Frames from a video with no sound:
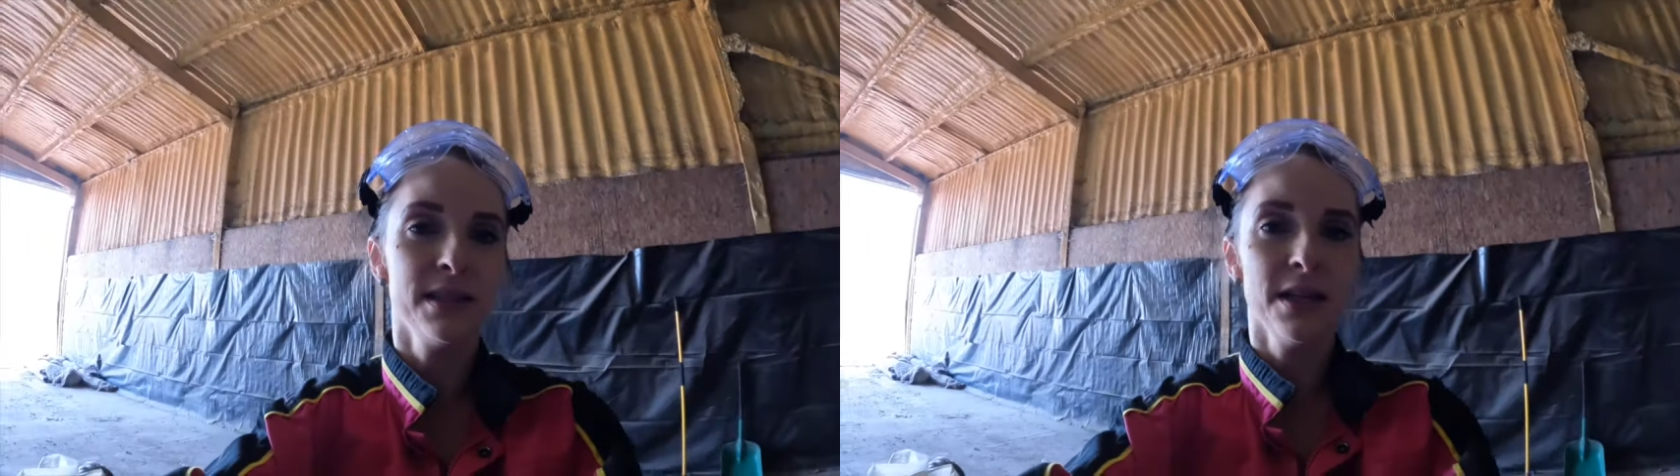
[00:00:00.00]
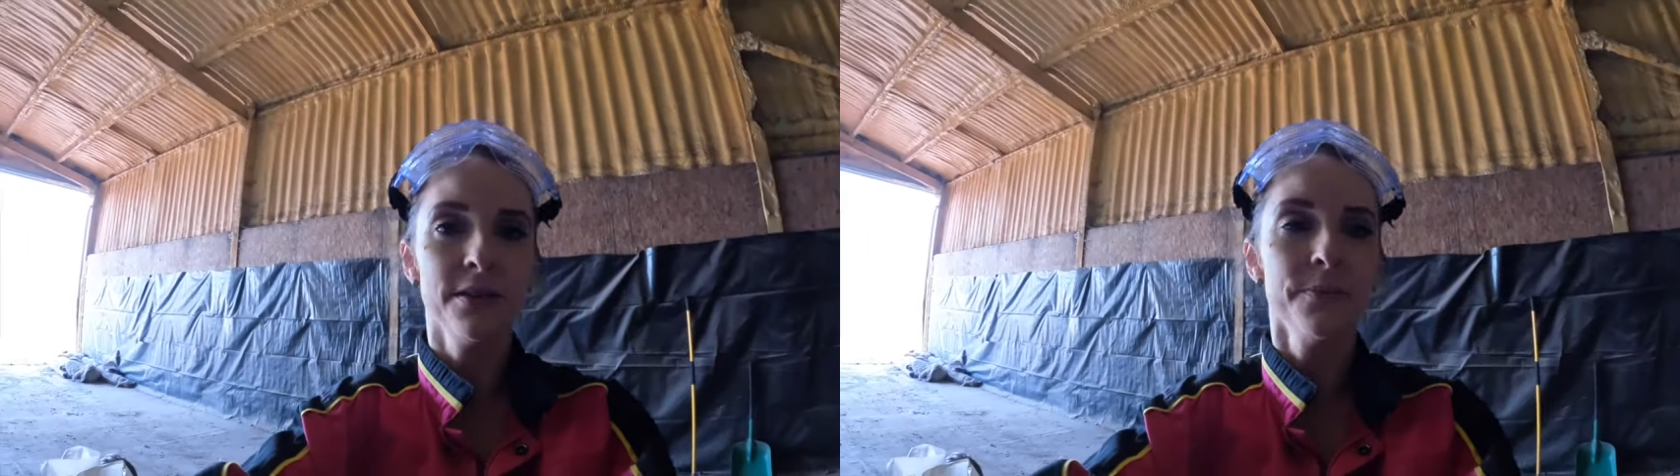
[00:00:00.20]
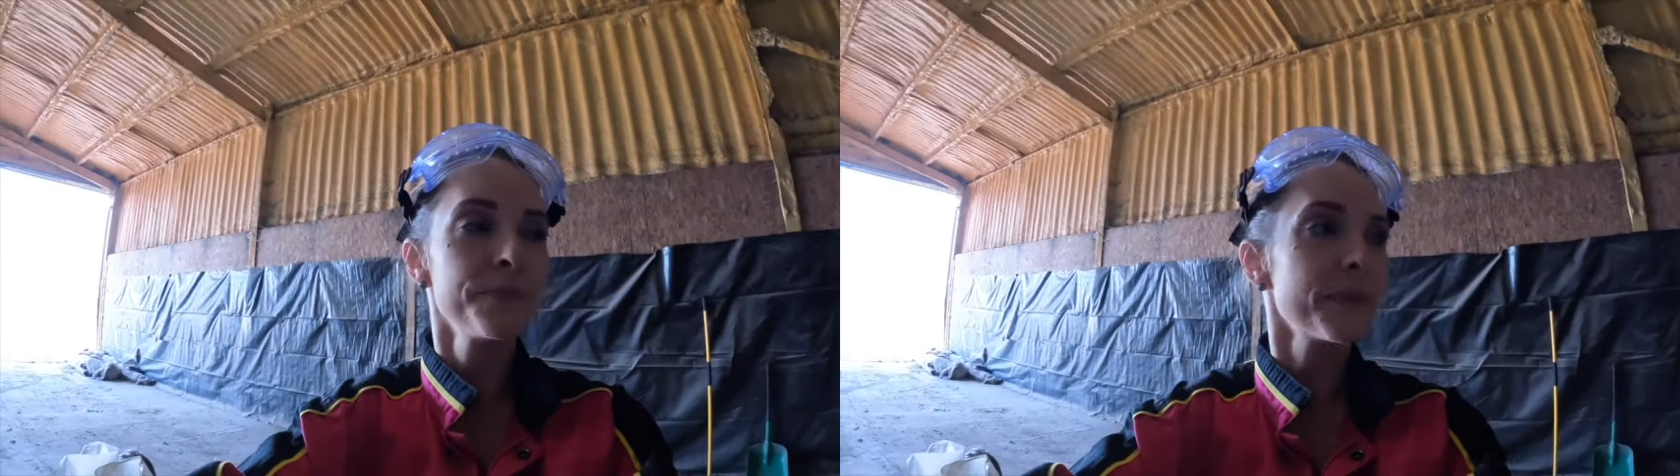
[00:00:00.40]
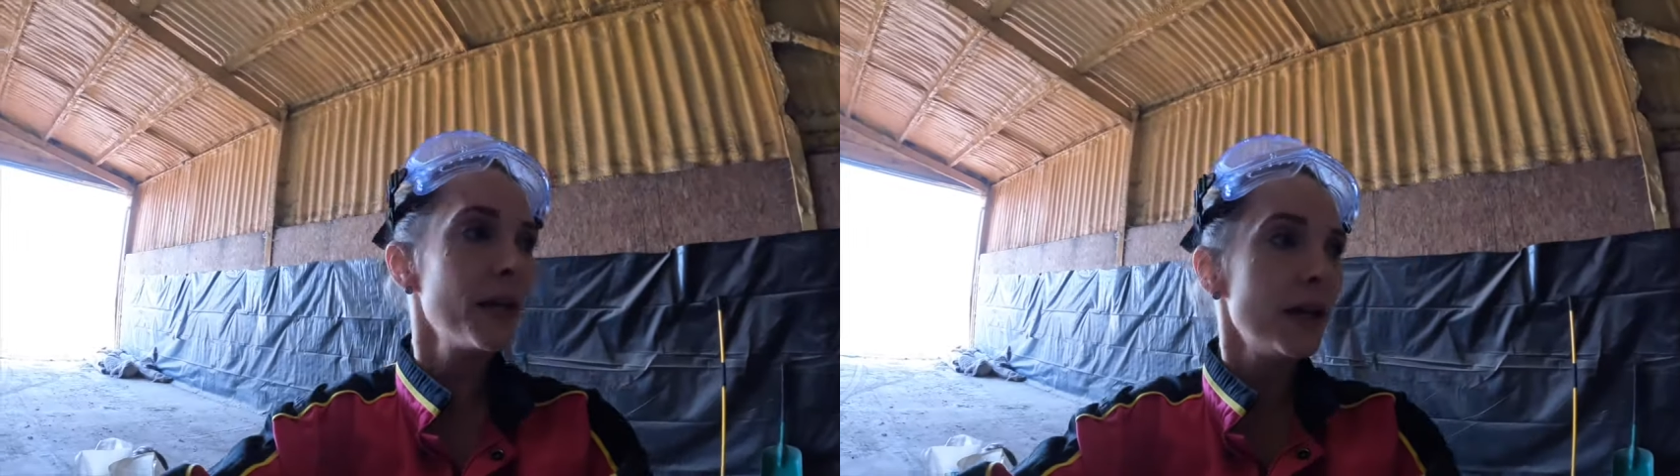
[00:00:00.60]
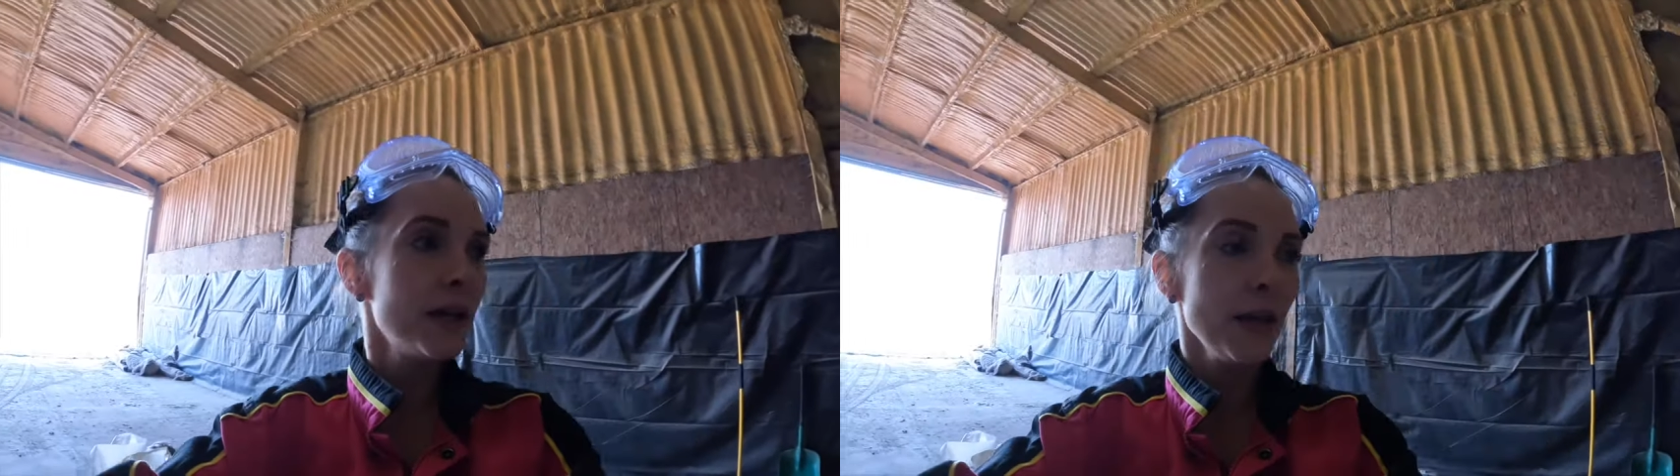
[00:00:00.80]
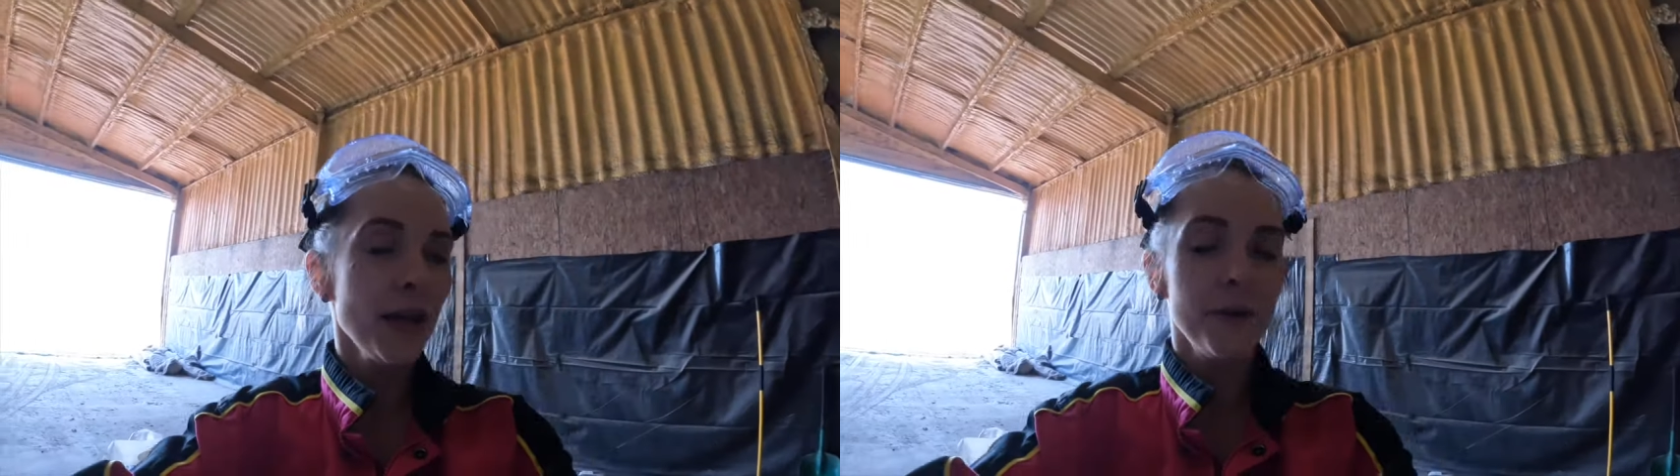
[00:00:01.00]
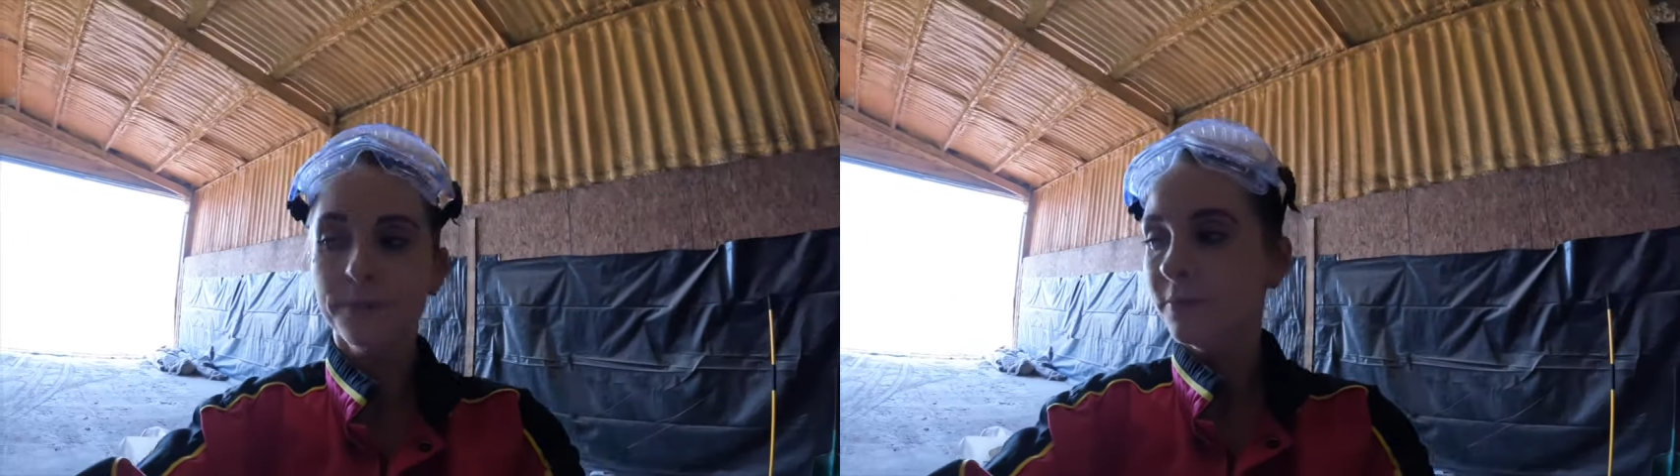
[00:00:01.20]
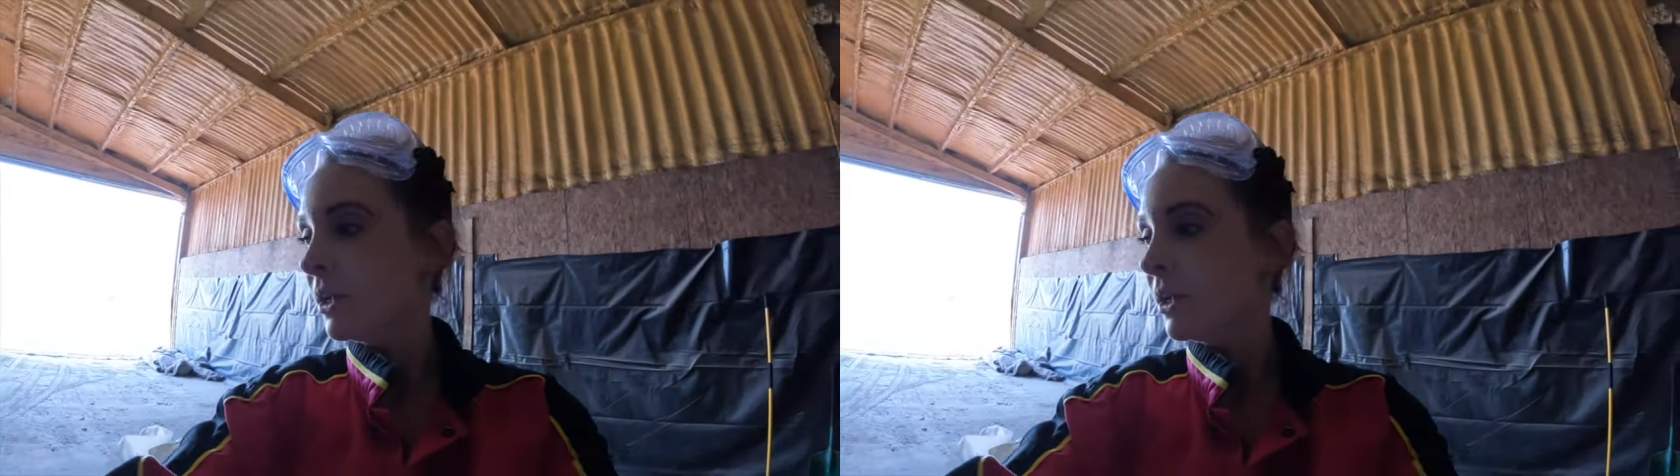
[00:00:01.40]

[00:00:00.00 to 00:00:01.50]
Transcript: So yeah,